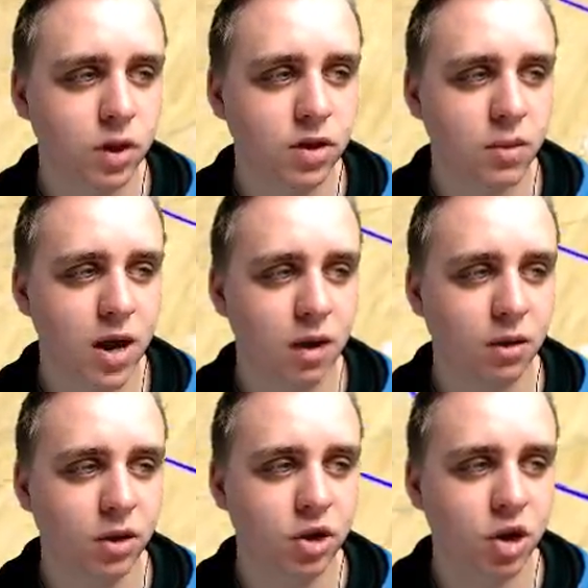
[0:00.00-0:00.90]
So I'm not
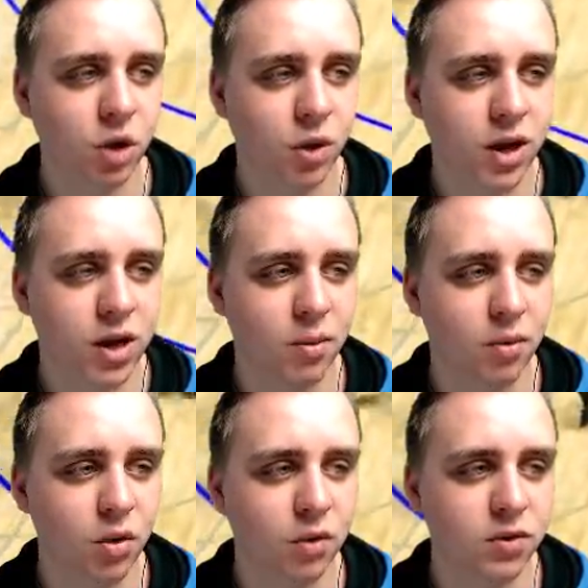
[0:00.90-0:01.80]
really sure what kind of
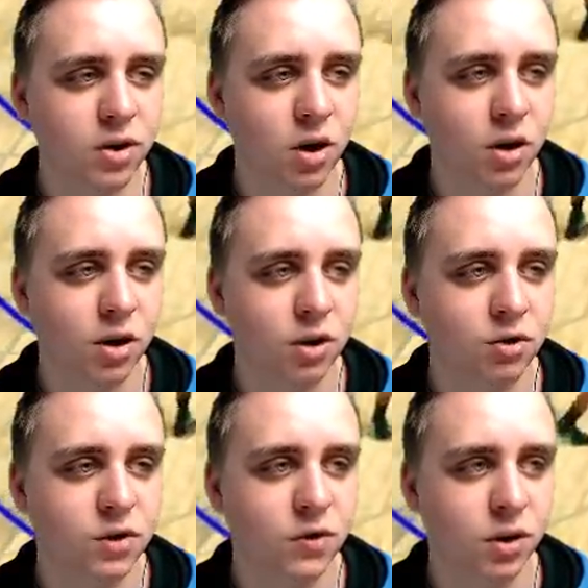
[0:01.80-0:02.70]
moves are
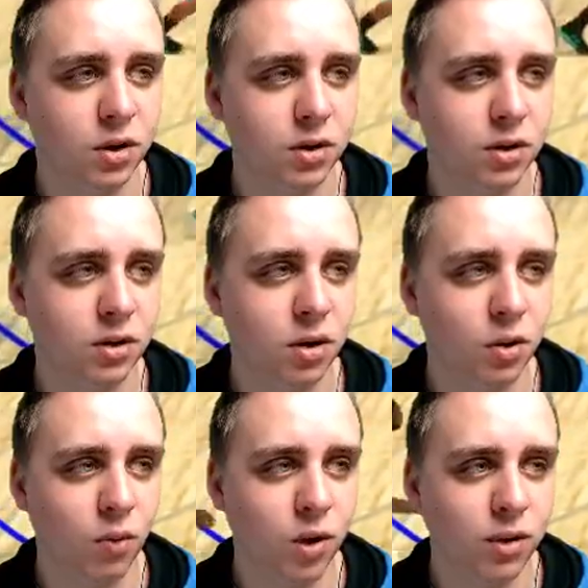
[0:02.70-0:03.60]
useful
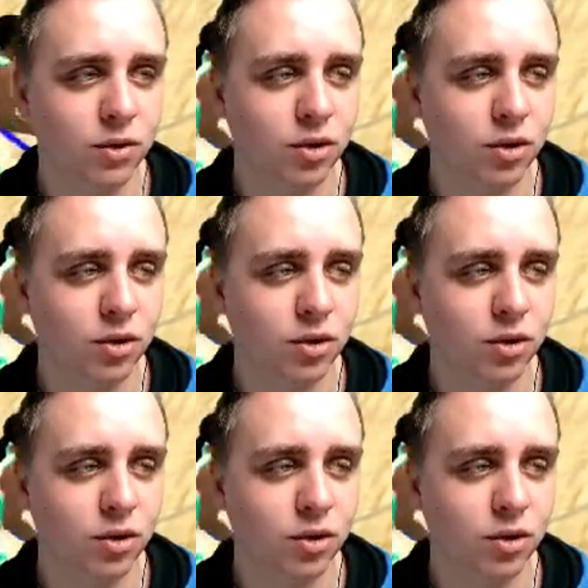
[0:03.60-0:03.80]
or what